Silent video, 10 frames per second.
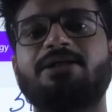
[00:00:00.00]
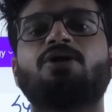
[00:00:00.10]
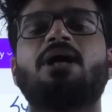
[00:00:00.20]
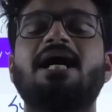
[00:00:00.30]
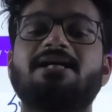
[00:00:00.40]
that
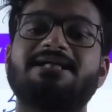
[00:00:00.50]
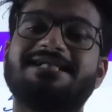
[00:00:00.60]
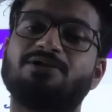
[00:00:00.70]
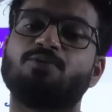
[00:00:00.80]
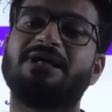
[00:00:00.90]
your heart
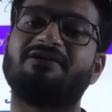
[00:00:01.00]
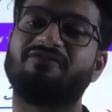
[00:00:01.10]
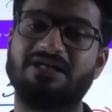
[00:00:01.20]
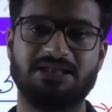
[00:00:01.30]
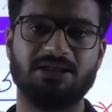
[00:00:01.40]
needs to beat
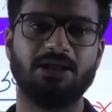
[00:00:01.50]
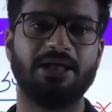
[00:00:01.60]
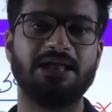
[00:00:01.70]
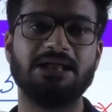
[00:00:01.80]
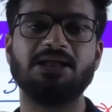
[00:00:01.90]
faster,
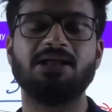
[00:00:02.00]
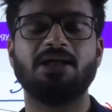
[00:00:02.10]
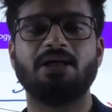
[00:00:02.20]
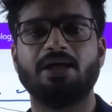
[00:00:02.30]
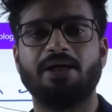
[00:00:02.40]
it will
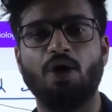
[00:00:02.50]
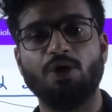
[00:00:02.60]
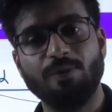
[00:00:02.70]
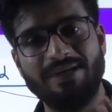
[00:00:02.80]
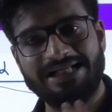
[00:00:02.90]

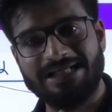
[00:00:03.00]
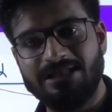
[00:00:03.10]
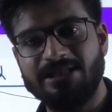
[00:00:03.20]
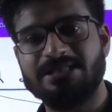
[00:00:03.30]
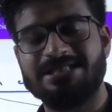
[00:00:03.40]

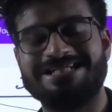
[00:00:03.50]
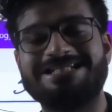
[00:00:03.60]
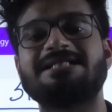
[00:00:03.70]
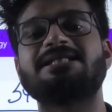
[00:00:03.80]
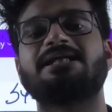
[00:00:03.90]
automatically
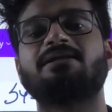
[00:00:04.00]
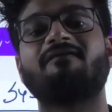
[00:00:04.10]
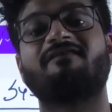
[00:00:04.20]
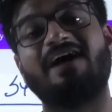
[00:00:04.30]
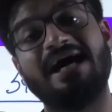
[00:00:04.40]
send the
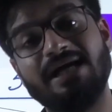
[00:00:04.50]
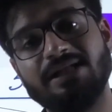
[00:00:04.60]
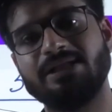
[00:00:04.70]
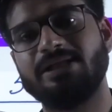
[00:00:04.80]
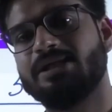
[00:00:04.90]
signal
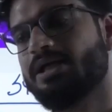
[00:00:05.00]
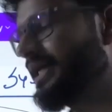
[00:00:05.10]
via the